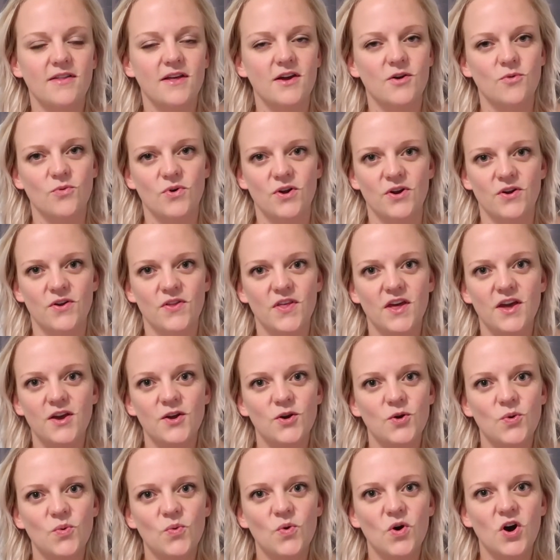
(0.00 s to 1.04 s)
Like, what are they
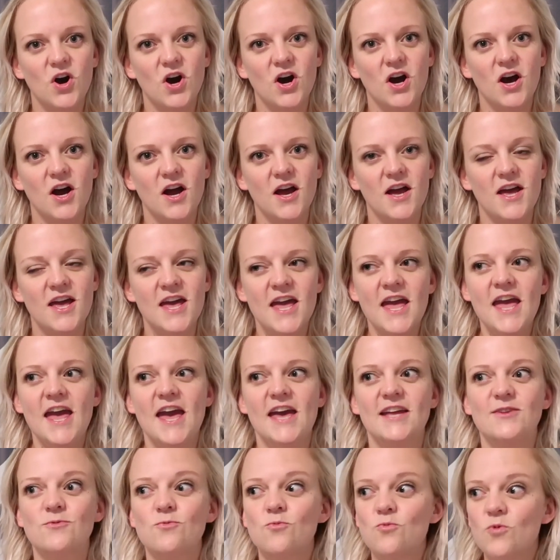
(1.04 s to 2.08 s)
gonna want?
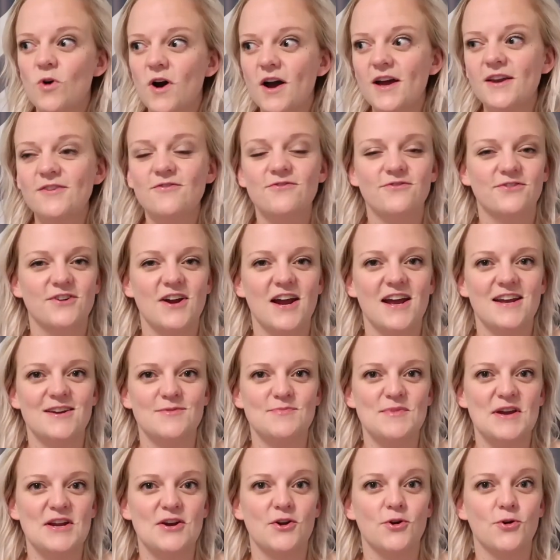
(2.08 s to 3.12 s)
And one
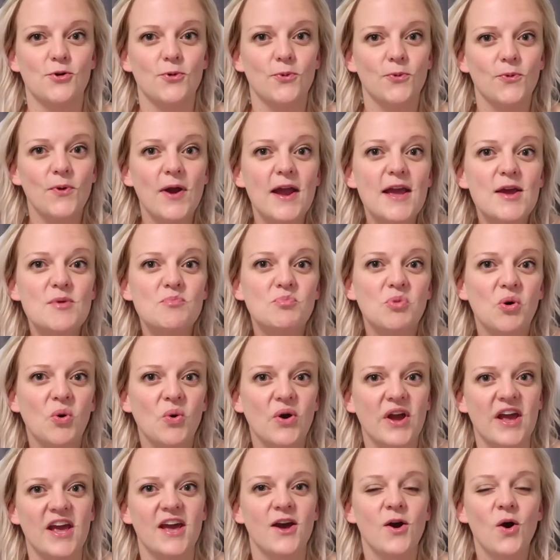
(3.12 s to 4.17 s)
friend made a great
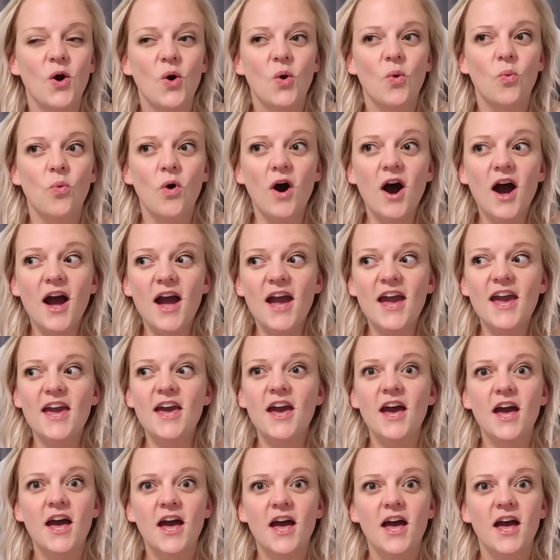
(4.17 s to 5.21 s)
point.
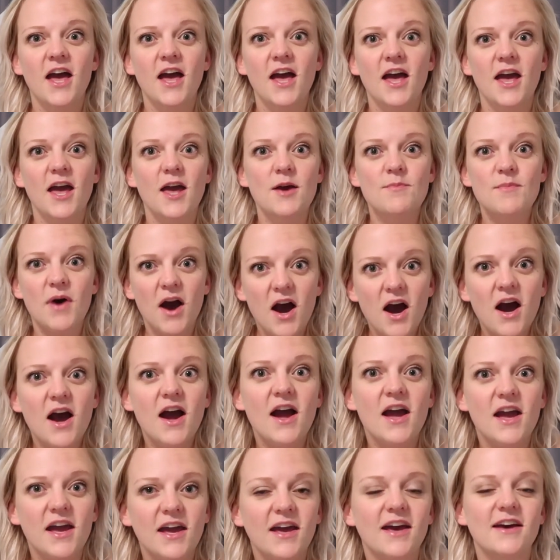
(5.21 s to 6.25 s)
Why am
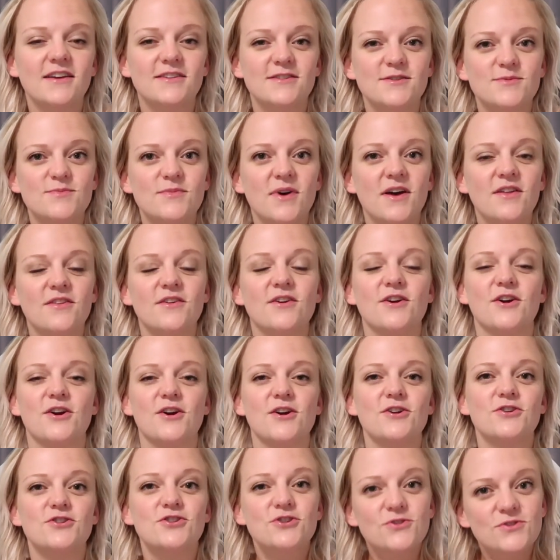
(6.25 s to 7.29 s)
I, as the
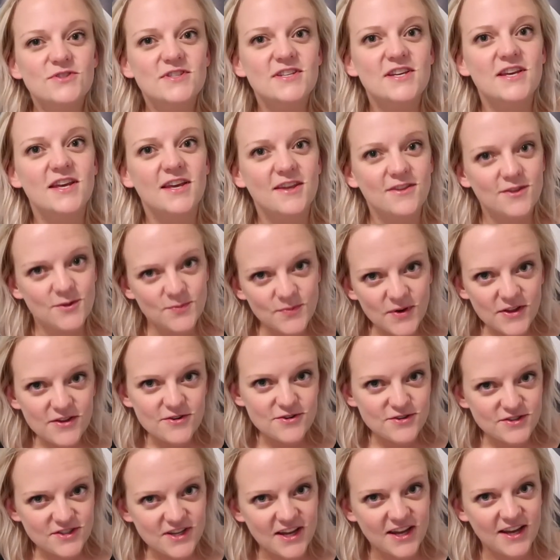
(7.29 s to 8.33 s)
mother, choosing the
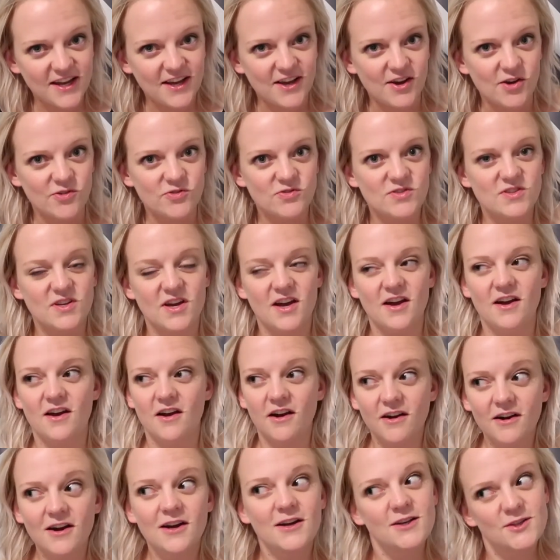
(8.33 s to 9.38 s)
Mother's Day gifts?
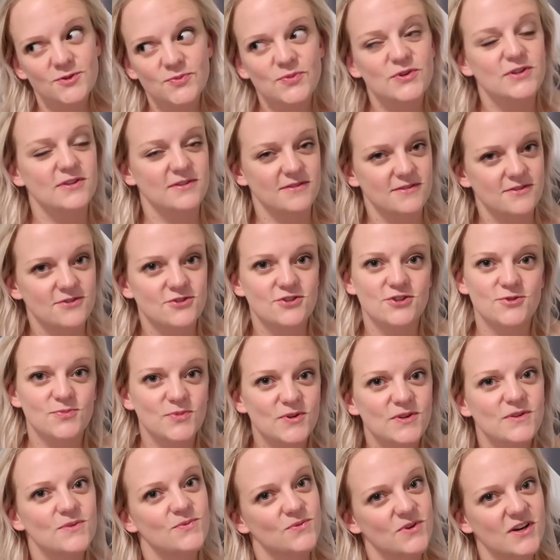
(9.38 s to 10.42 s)
Our husbands should
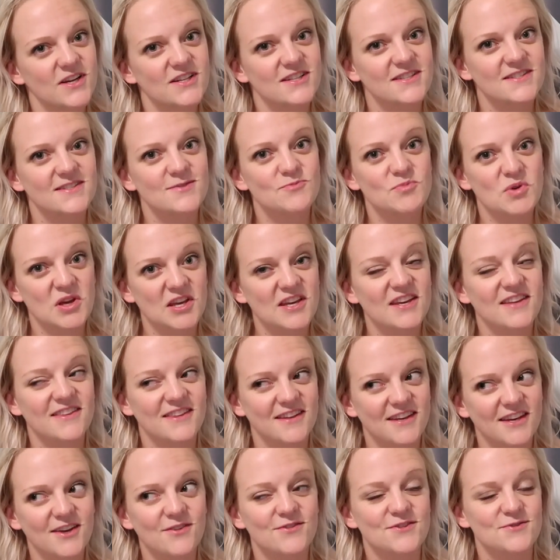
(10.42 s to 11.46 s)
be the ones picking the
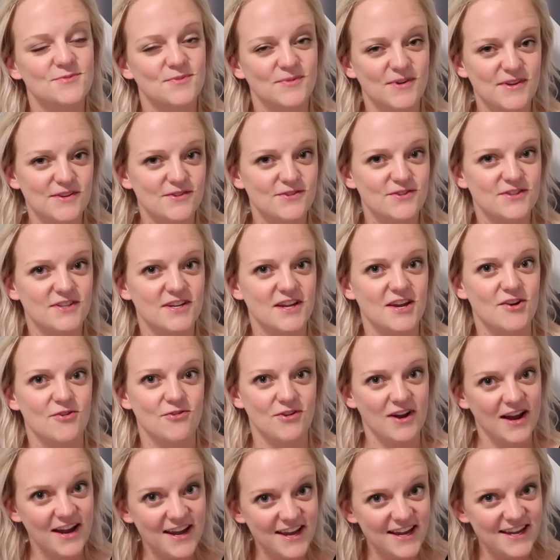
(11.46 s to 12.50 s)
gifts for Mother's Day,
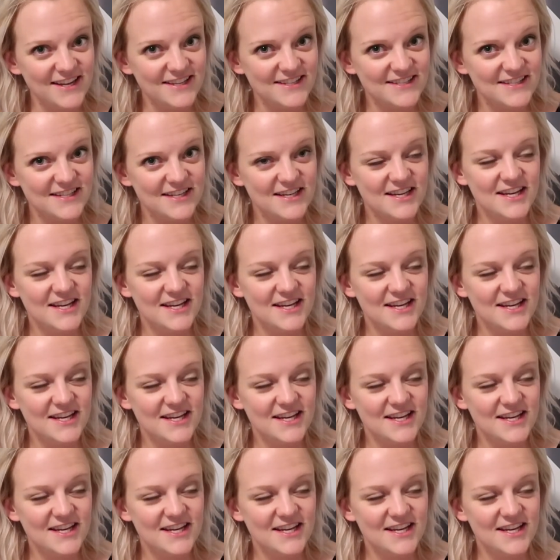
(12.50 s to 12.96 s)
right?